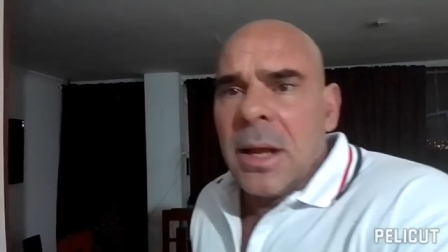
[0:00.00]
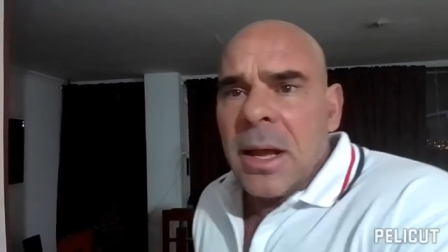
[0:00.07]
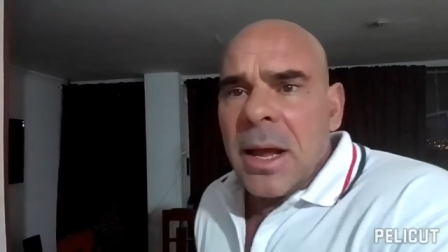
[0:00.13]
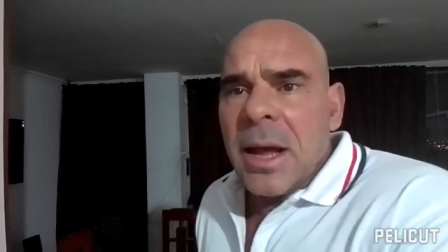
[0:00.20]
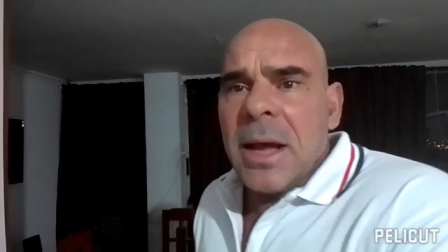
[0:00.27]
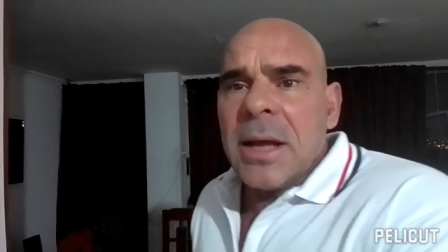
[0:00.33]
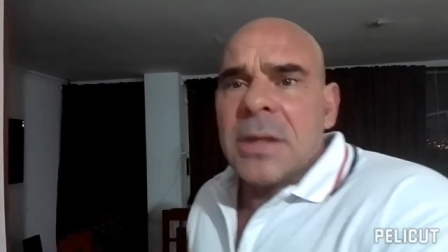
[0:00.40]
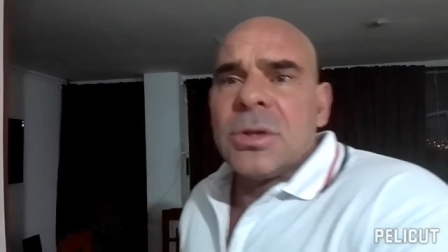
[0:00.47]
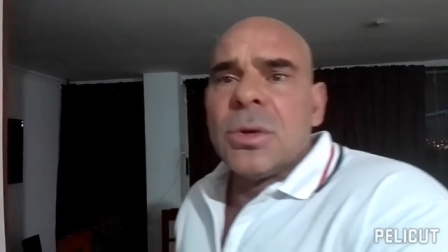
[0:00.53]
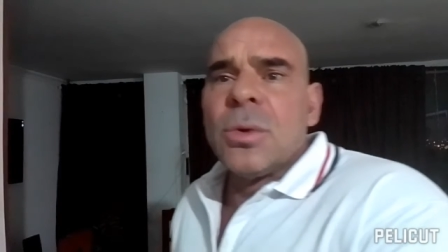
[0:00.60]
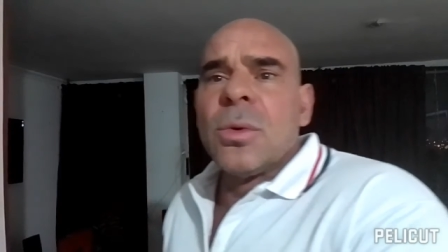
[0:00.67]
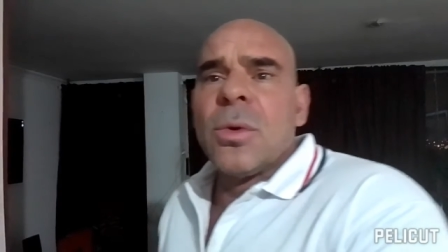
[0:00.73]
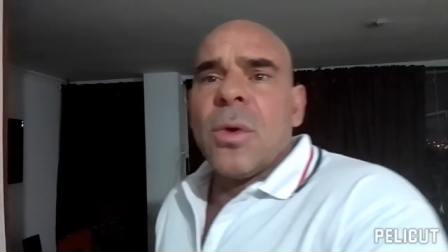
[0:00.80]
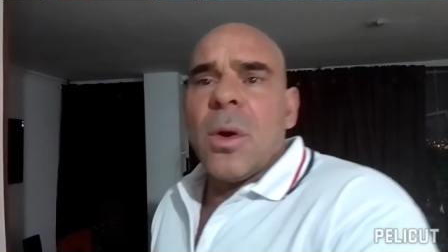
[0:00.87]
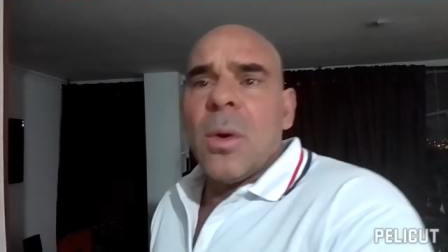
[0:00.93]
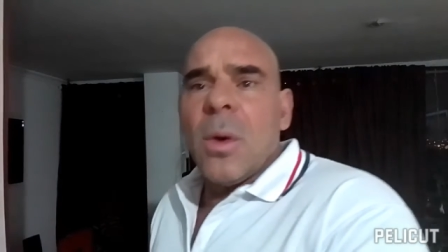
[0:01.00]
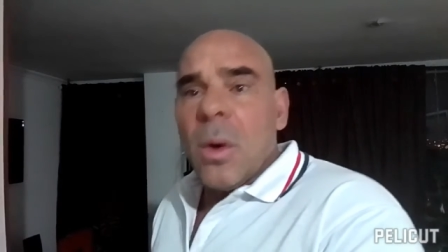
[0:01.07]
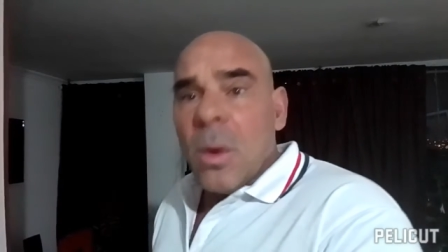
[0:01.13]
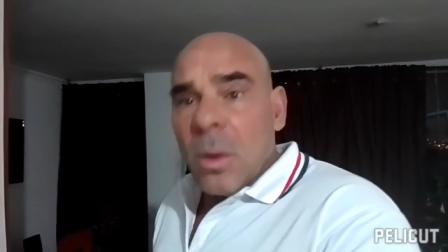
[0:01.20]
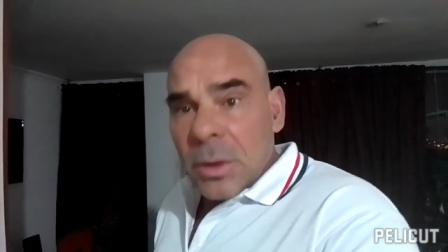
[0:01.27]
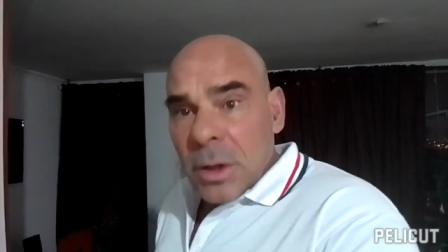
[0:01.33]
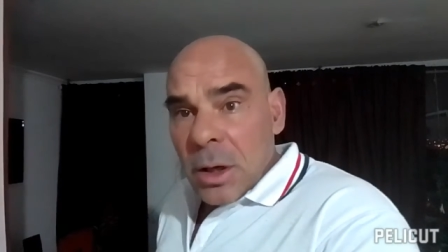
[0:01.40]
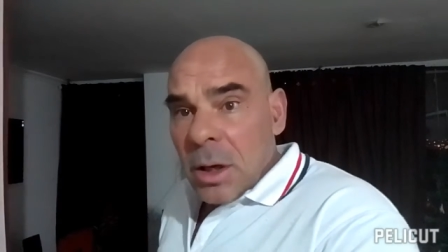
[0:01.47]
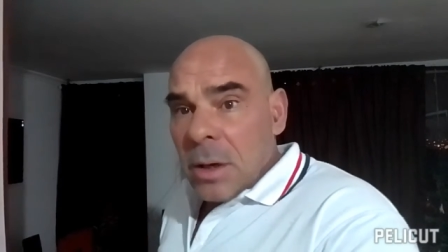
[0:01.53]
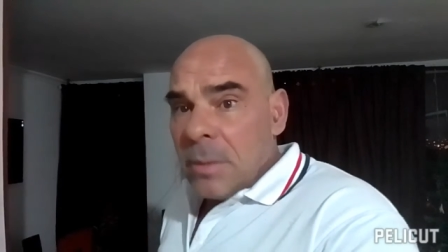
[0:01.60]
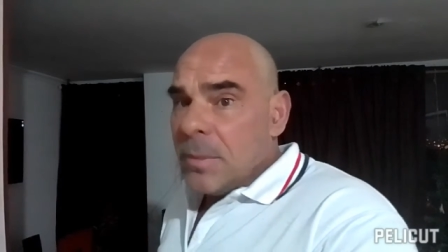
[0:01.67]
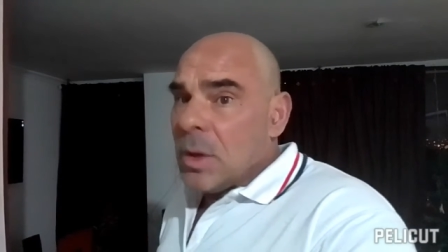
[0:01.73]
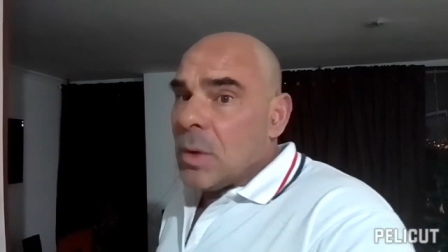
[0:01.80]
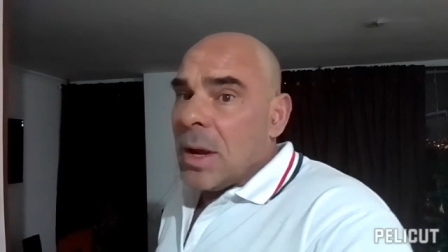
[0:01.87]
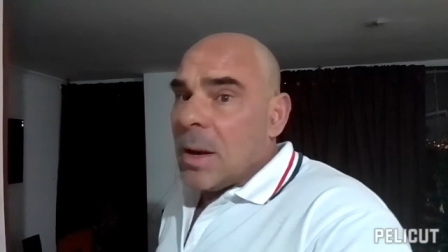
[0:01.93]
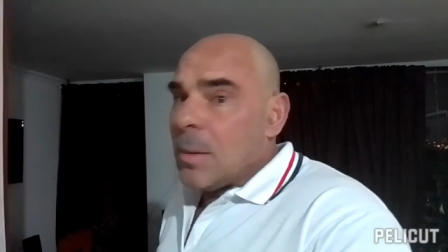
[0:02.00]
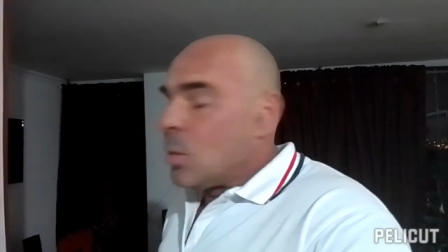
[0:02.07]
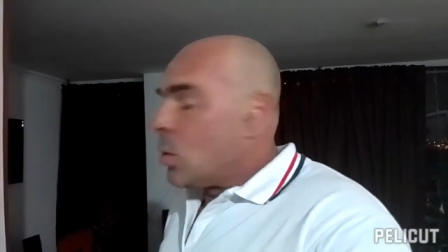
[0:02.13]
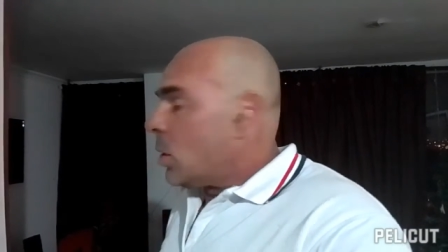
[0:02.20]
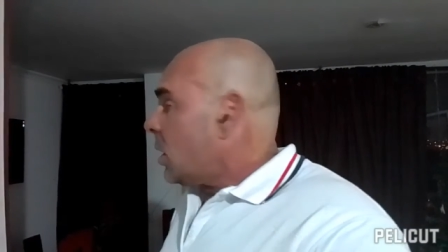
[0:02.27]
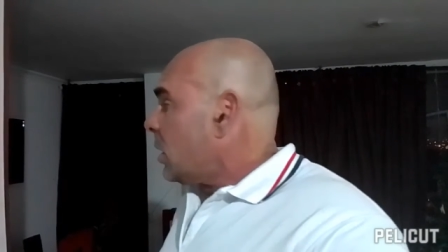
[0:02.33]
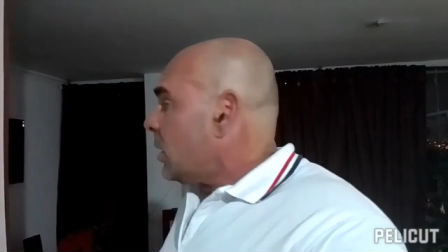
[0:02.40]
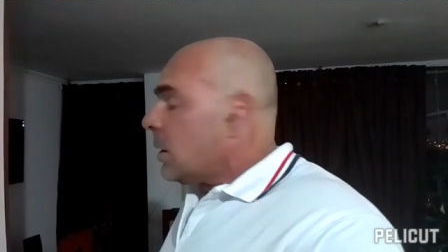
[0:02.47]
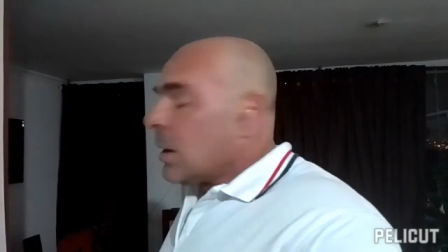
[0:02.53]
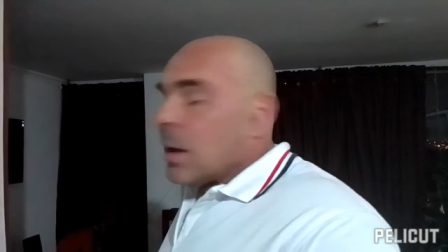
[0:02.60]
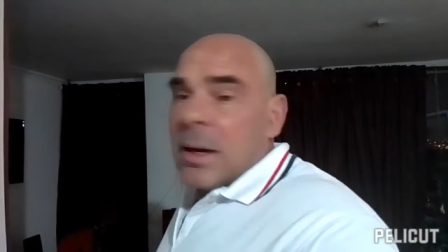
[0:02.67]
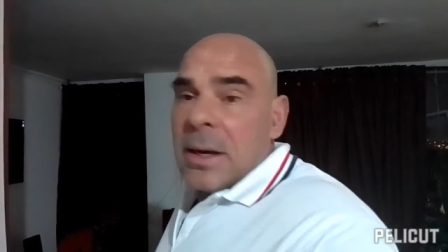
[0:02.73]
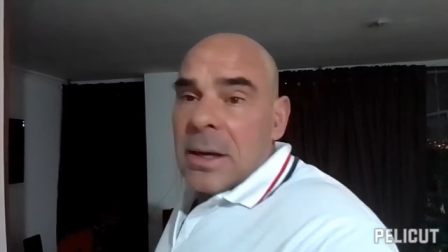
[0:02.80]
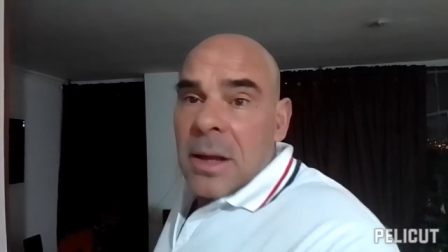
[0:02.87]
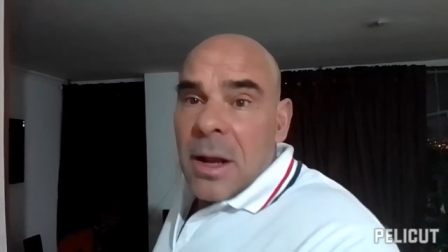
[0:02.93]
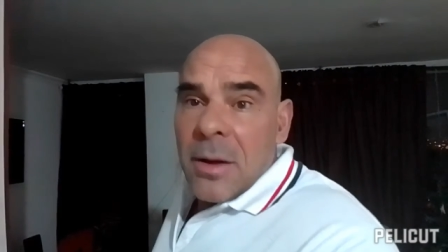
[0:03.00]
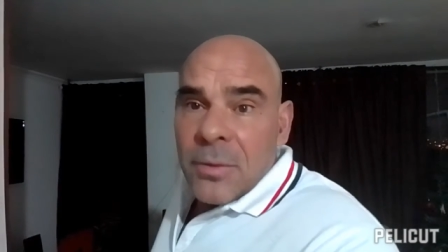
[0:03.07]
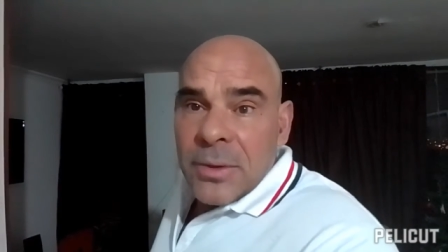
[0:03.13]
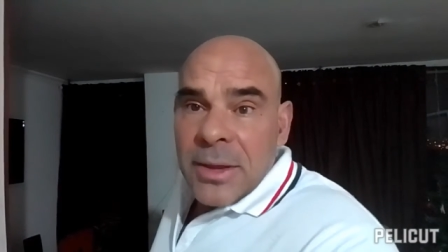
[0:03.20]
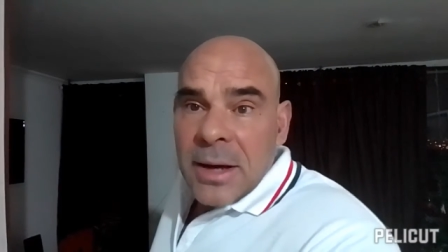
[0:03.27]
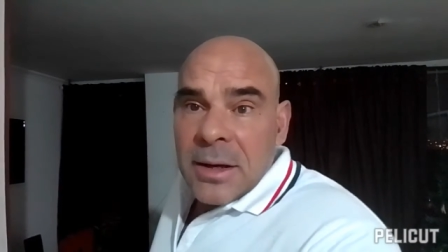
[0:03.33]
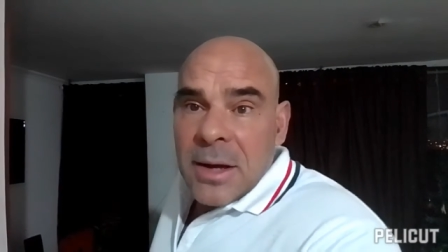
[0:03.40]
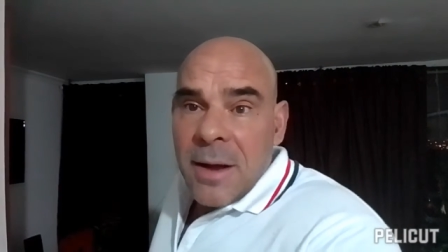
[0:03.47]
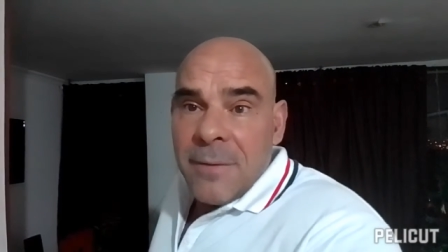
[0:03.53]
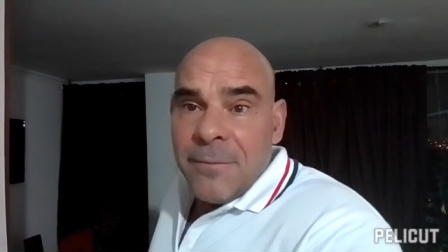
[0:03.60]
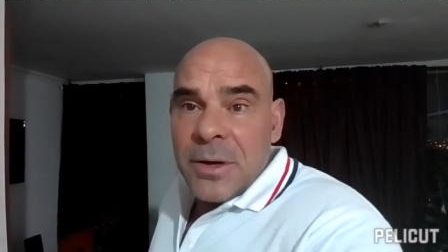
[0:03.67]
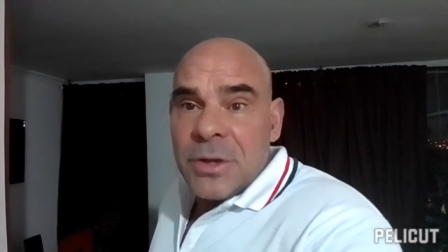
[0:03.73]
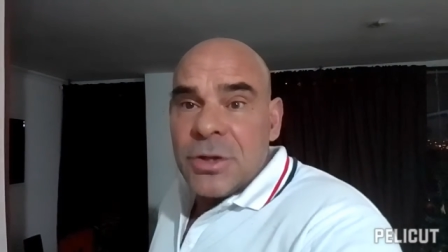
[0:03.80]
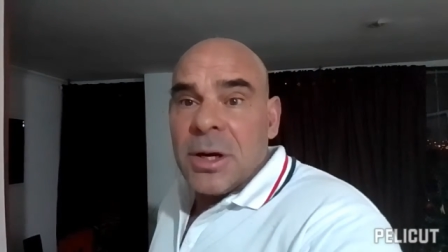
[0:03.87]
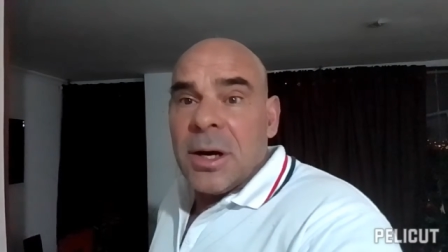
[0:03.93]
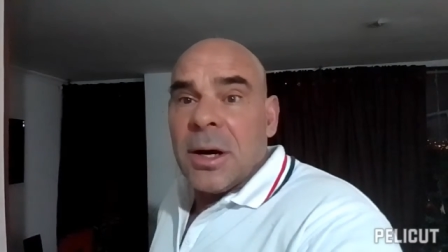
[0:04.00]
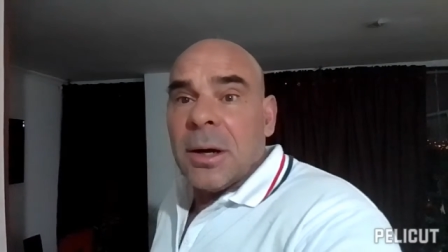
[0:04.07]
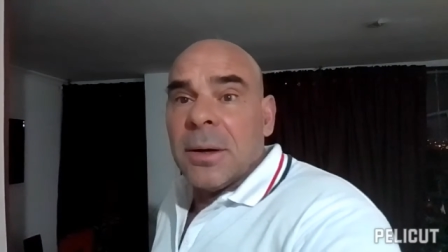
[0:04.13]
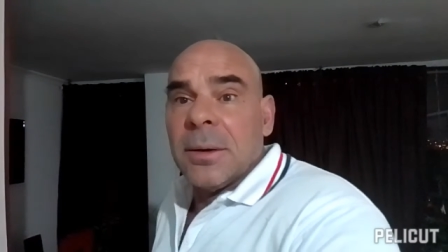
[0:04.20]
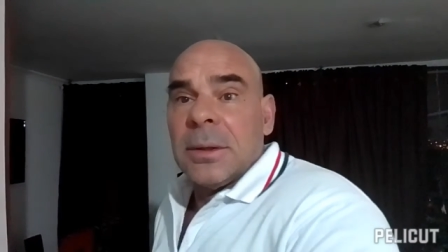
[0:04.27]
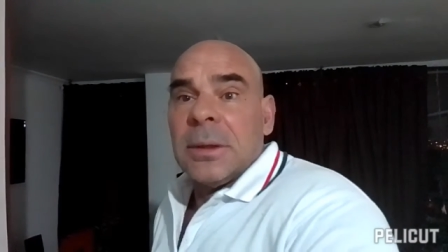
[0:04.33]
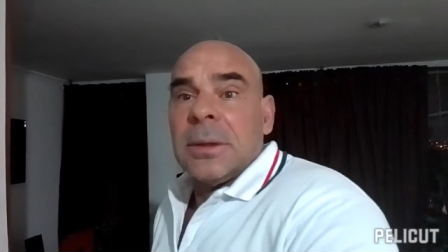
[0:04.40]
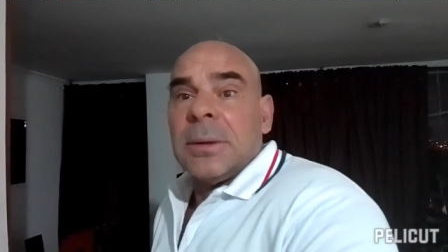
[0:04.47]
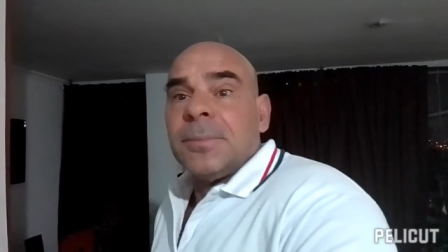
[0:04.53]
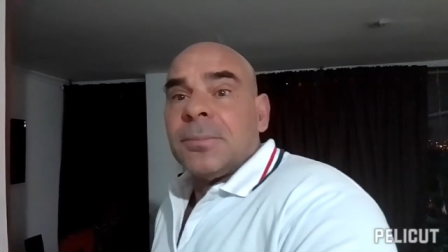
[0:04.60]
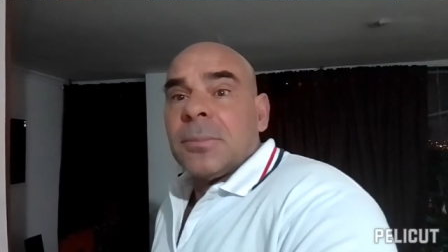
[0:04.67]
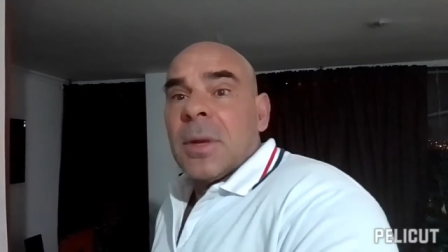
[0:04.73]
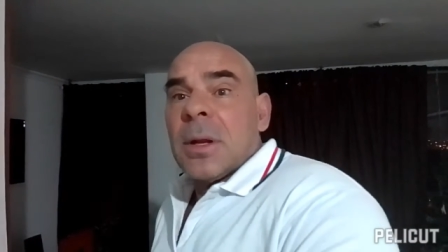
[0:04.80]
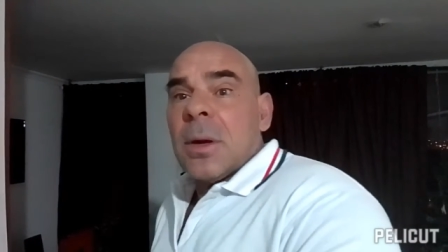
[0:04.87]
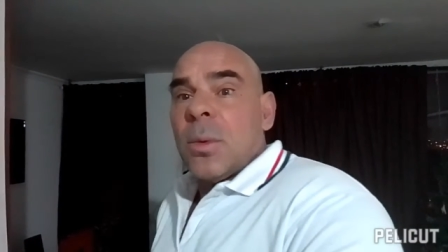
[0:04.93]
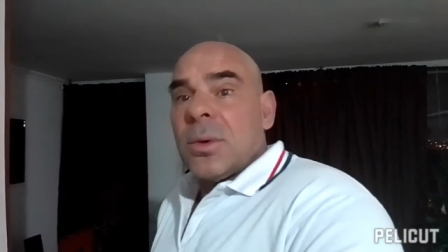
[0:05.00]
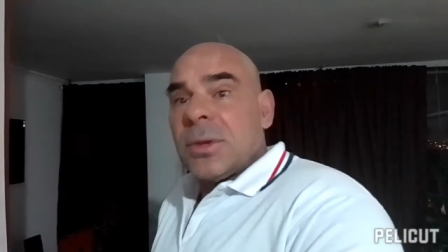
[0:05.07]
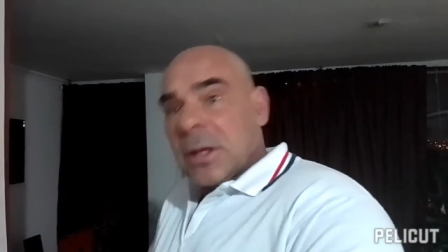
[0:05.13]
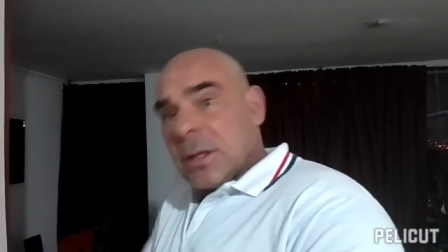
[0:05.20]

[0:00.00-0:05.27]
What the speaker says: As you grow older, you get more in love with that comfy chair, with